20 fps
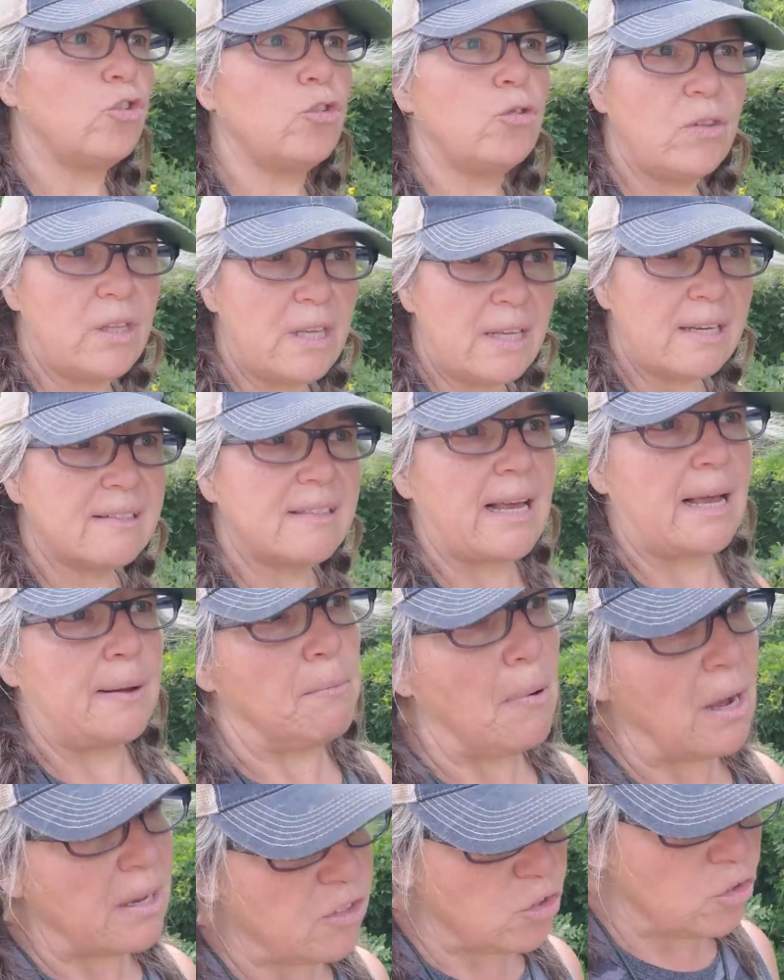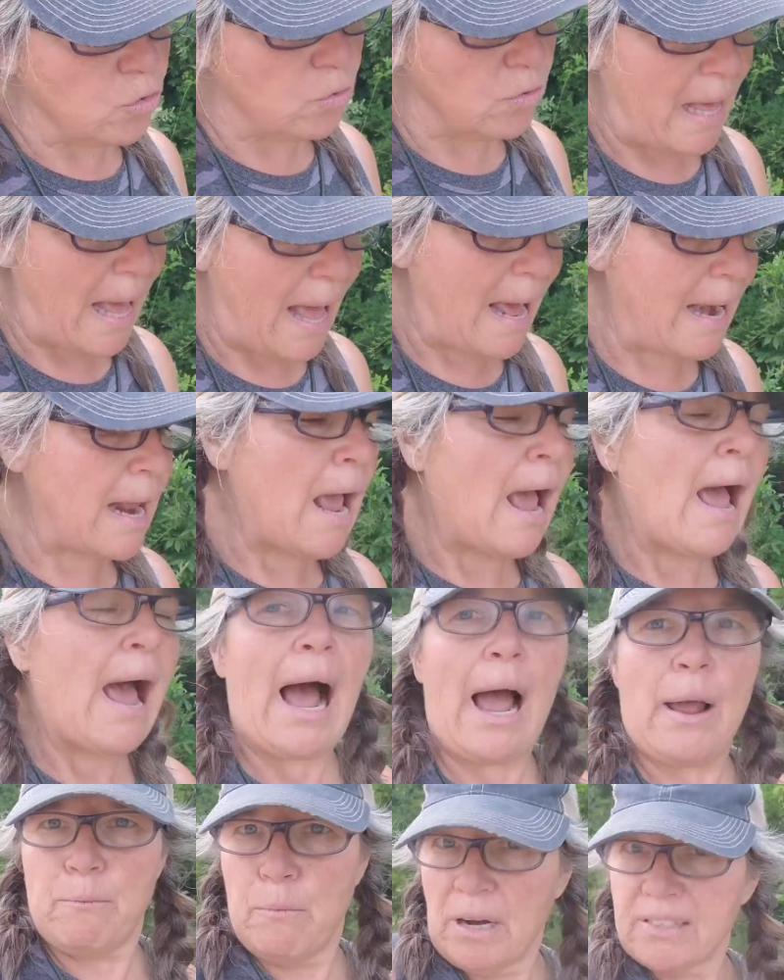do this, I must do that,
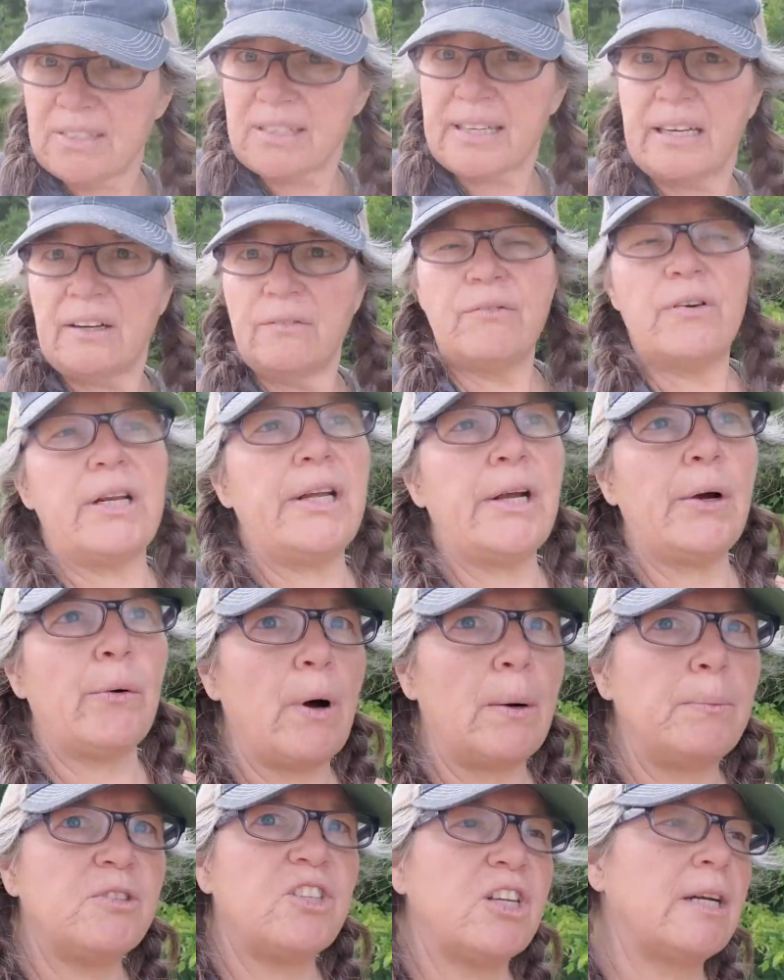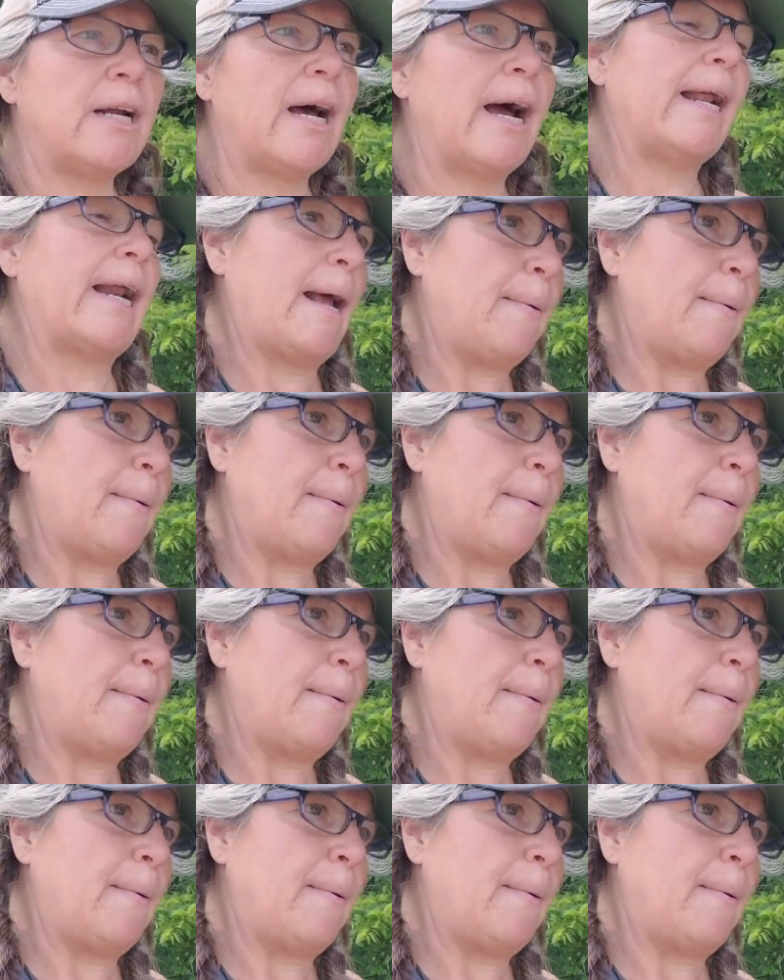I must get a video up tonight,